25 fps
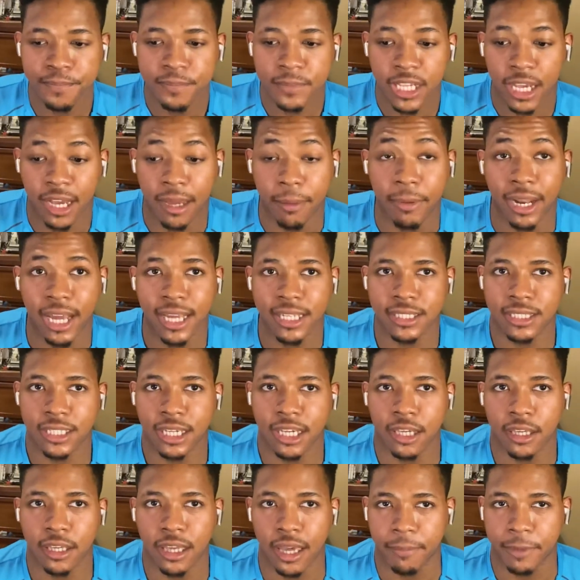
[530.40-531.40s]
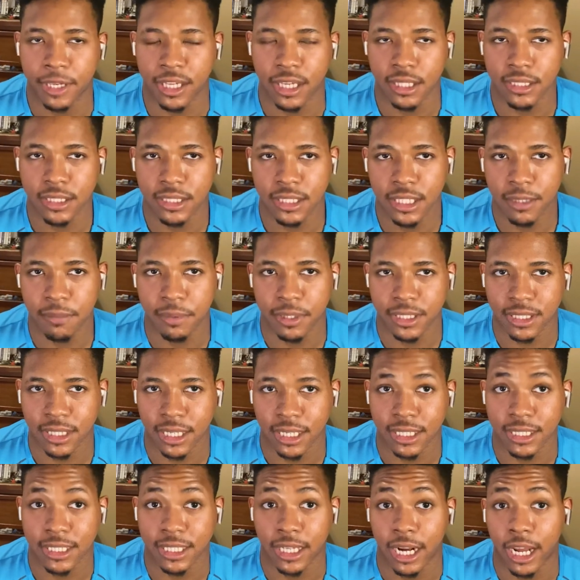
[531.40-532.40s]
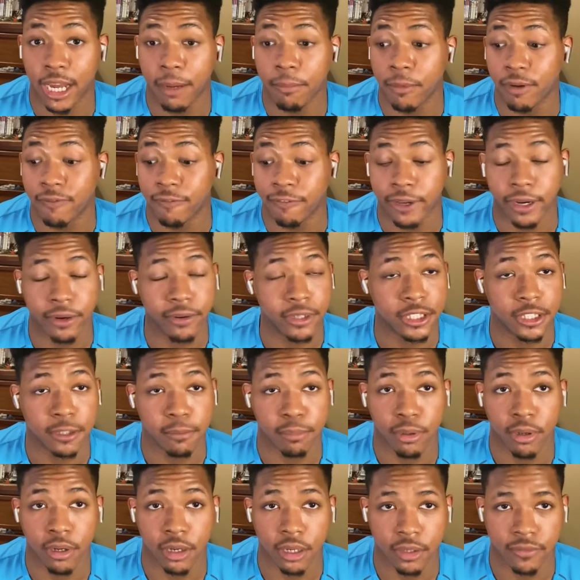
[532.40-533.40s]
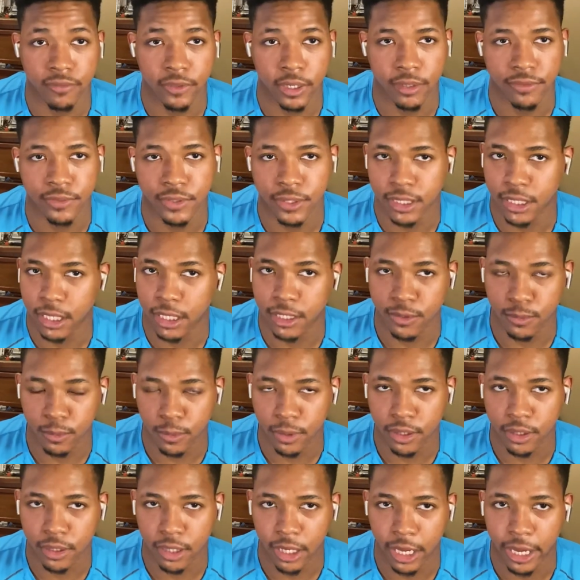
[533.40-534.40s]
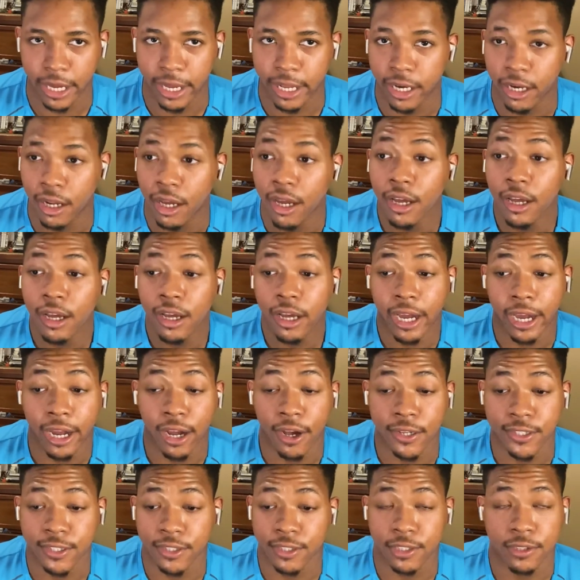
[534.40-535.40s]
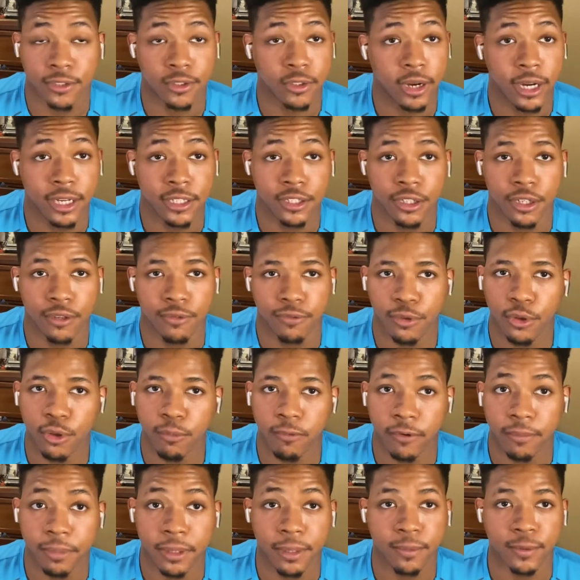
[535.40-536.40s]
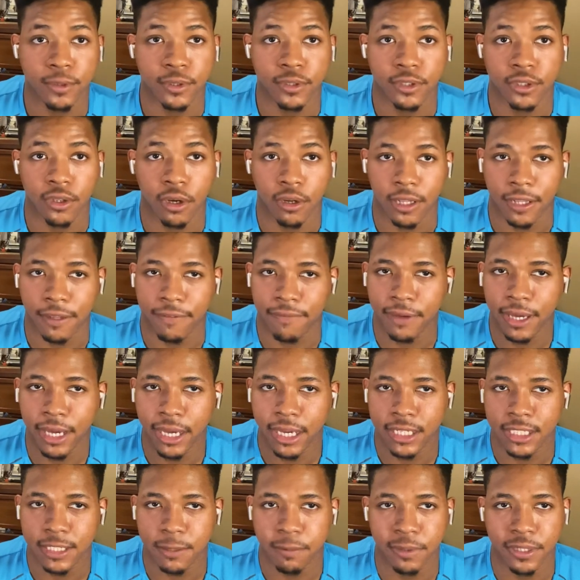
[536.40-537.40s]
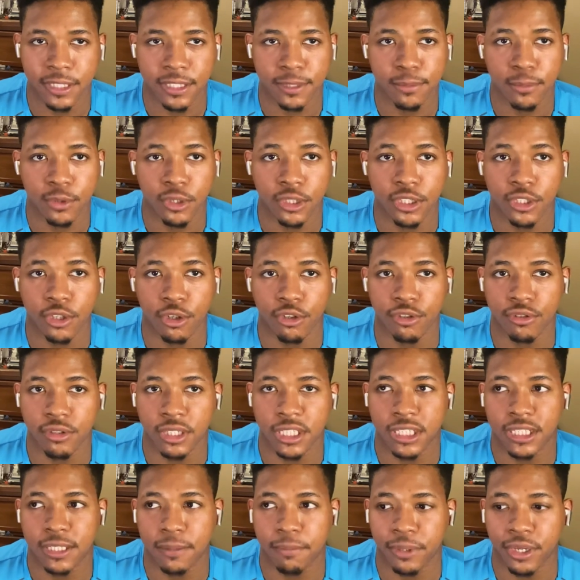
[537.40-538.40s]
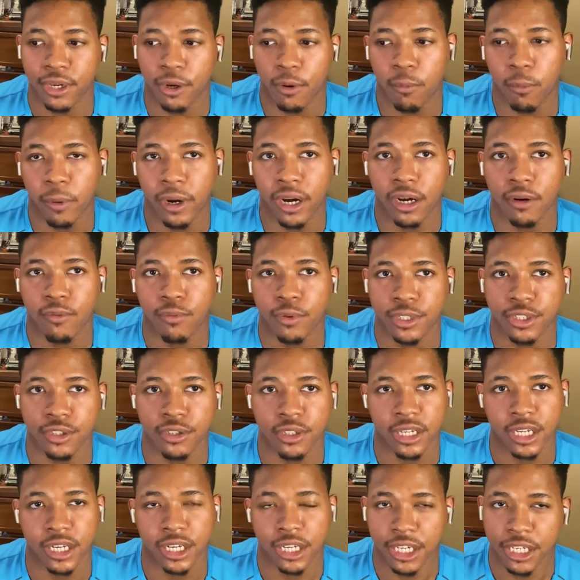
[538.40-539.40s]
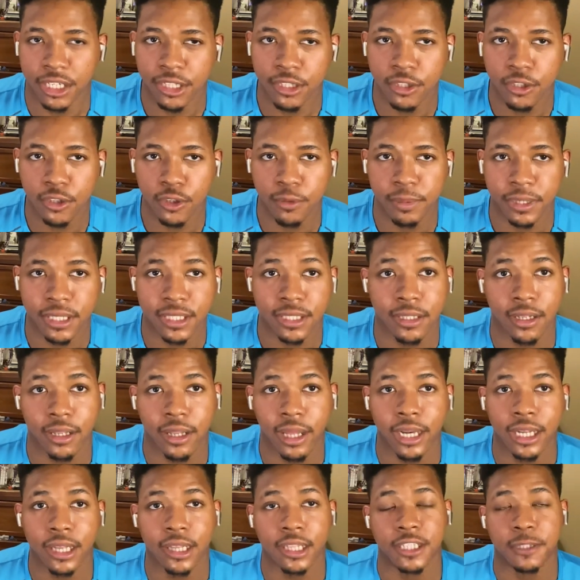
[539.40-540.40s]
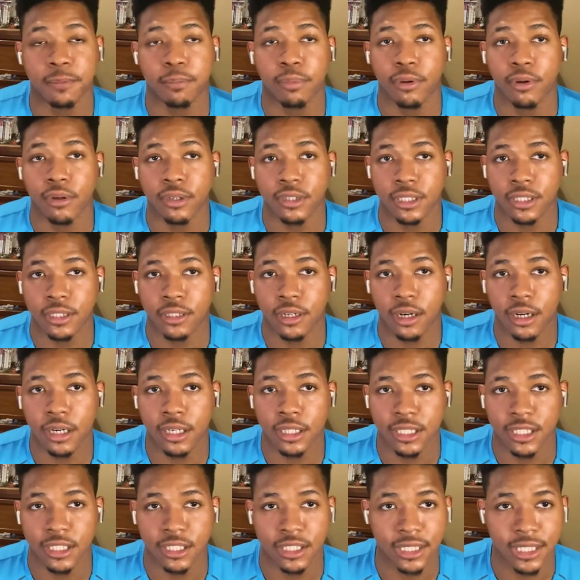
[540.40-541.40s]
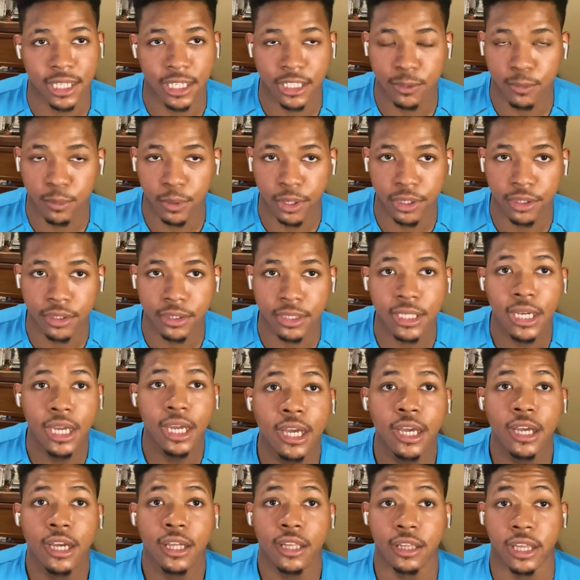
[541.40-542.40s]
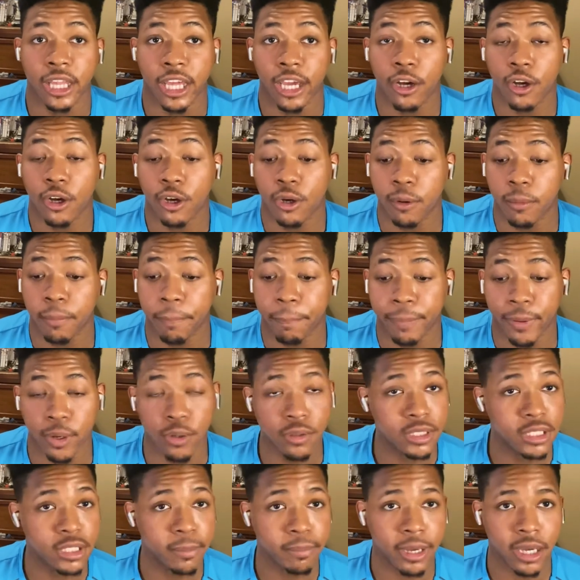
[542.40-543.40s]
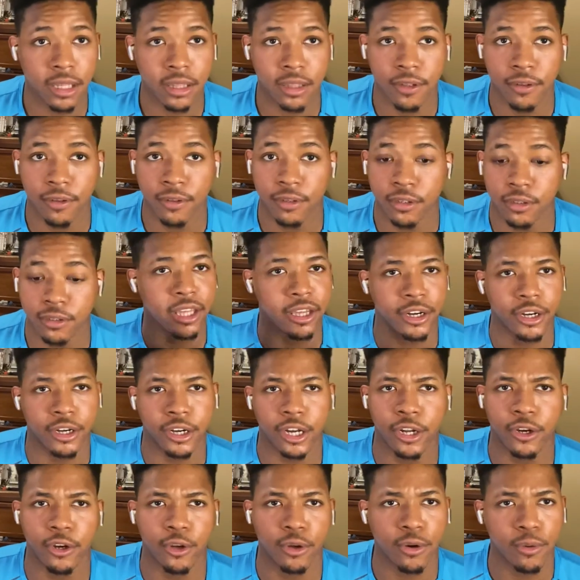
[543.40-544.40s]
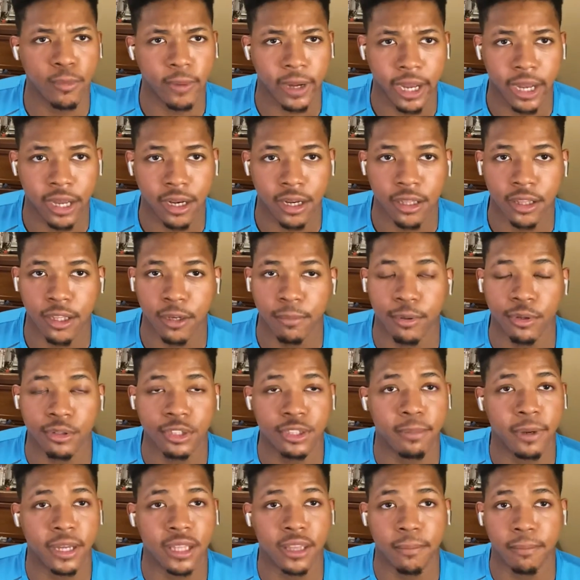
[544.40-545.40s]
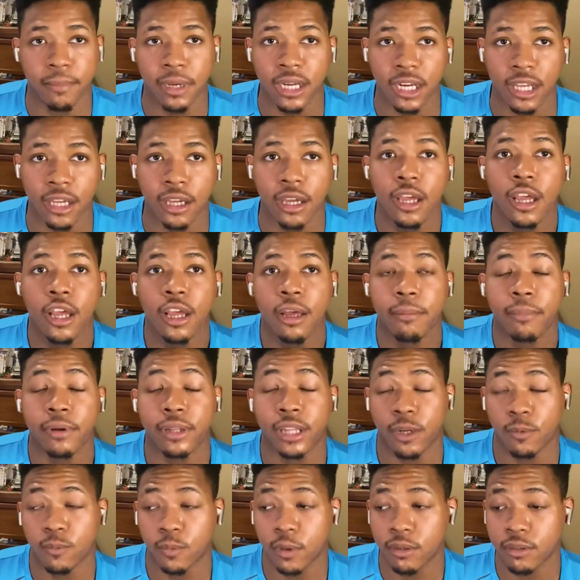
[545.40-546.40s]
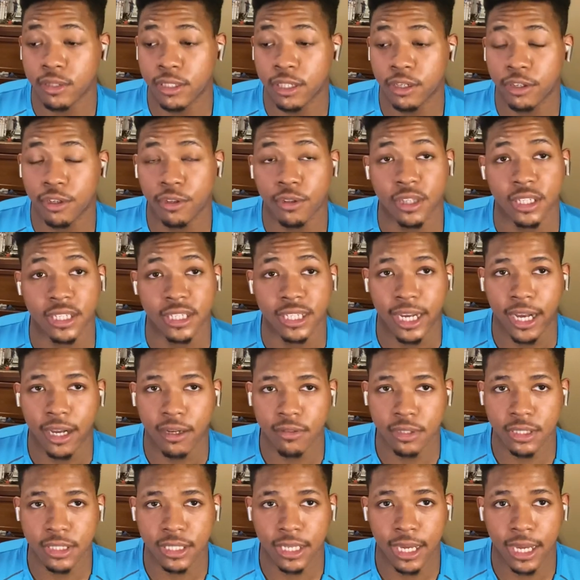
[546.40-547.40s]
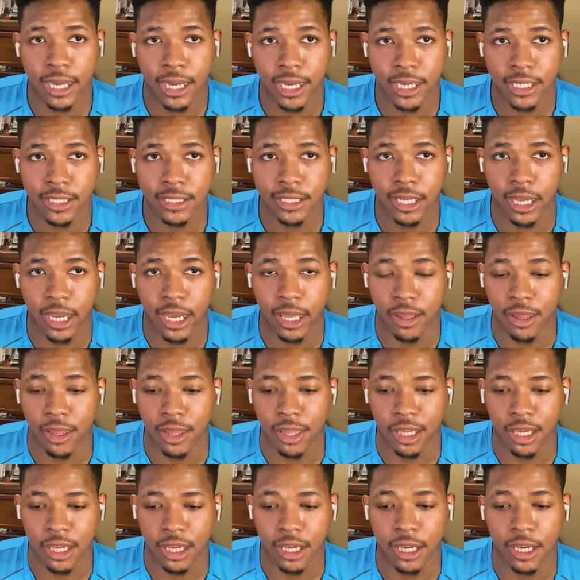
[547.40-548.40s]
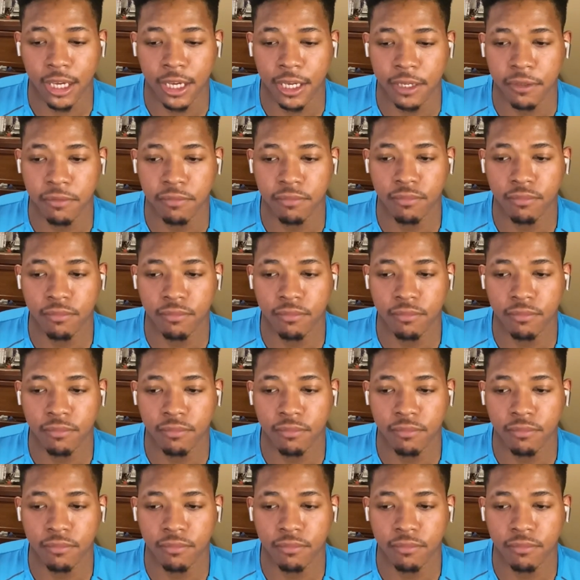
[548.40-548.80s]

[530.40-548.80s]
I'm not saying I'm against it, because like I said, I'm very supportive of sex work and I also subscribe to a few people's OnlyFans, but it's more so you need to be aware of what you're getting into, because a lot of these porn stars and sex workers, they'll boast about the internet notoriety, they'll boast about the money, but they won't tell you the downsides and the